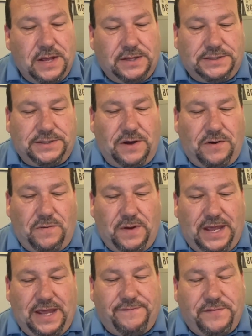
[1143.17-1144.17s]
So
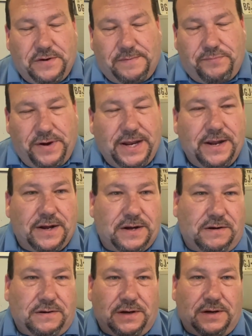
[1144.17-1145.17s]
if you're bringing a
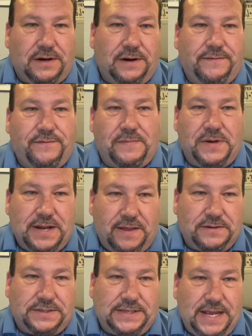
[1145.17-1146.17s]
car from
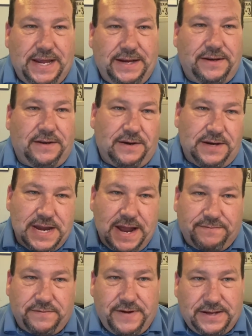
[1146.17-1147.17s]
another state,
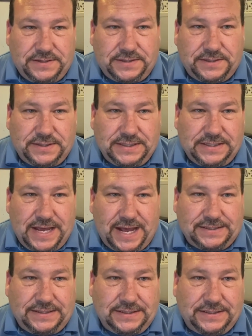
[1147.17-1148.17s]
never registered in
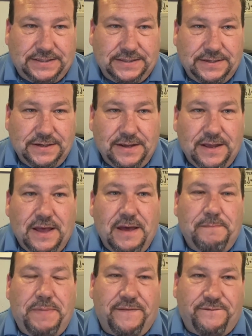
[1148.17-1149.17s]
Texas,
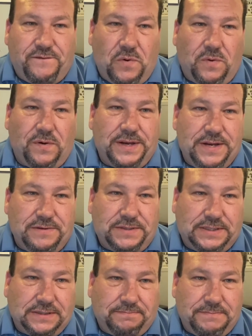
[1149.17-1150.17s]
before you
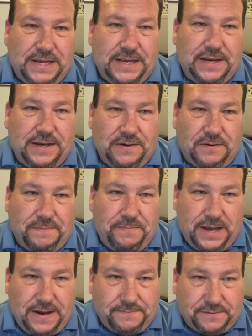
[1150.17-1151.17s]
submit your
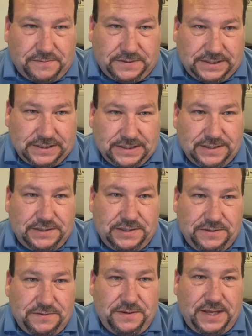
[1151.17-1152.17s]
paperwork
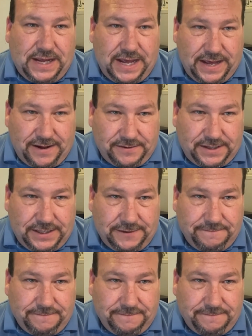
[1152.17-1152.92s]
to the county,